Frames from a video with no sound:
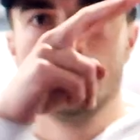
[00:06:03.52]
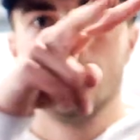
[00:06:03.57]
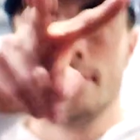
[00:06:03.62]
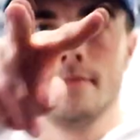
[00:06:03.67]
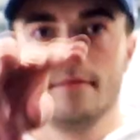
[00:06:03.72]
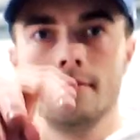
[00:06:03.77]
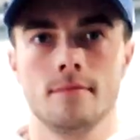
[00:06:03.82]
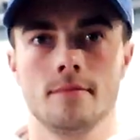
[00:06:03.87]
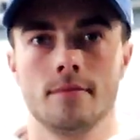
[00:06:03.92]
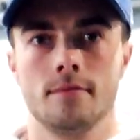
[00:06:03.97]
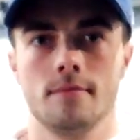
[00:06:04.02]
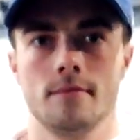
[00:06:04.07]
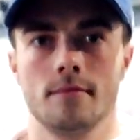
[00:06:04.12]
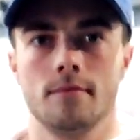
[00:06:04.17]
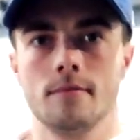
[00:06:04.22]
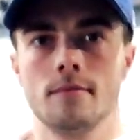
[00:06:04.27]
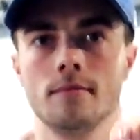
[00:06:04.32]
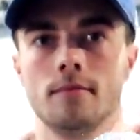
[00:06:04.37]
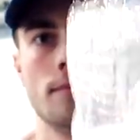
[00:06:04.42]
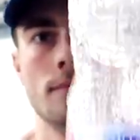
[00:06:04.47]

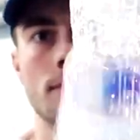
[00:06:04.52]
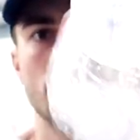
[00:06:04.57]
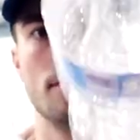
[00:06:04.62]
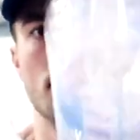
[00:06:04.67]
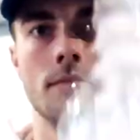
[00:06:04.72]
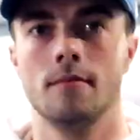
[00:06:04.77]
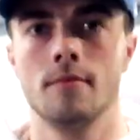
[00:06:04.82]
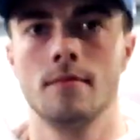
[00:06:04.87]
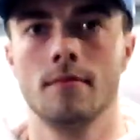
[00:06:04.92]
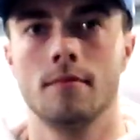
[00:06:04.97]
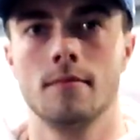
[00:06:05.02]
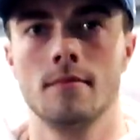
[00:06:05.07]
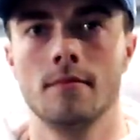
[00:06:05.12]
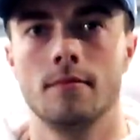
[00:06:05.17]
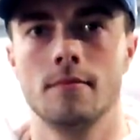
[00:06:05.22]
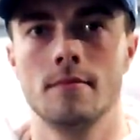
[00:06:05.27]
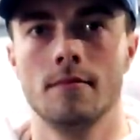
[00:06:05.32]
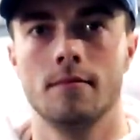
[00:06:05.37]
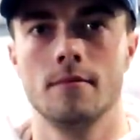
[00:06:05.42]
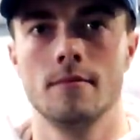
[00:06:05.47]

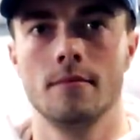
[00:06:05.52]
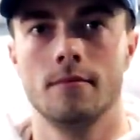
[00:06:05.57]
No one is speaking in this clip.